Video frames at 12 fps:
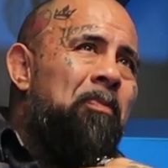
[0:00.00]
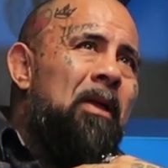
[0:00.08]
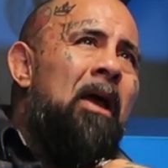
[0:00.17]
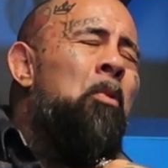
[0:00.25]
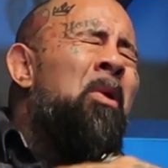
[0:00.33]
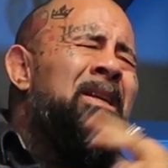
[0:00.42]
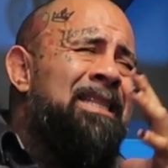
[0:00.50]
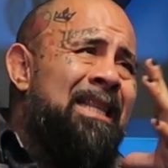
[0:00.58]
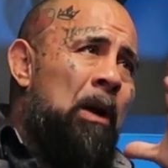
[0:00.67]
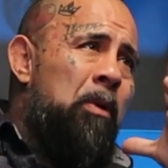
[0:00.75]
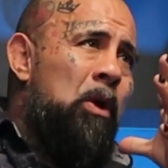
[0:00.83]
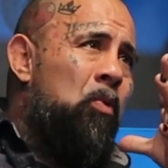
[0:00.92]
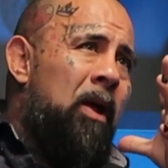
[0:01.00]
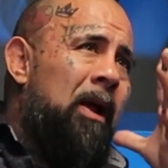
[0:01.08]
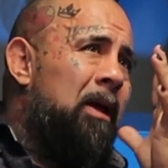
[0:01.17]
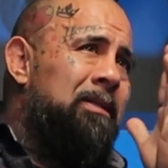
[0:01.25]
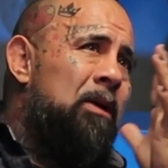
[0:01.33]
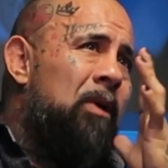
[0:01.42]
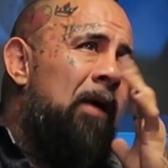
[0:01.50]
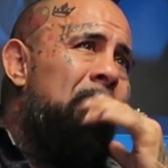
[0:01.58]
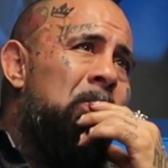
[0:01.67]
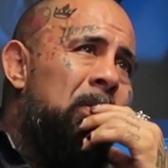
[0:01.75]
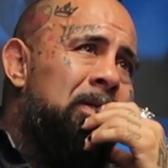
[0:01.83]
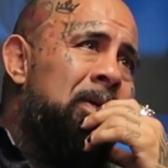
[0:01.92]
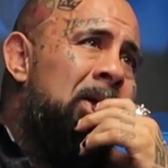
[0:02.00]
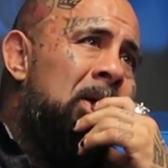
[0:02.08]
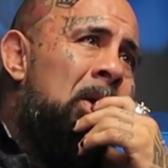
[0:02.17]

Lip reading: I don't want to say that I regret, because I don't have any regrets.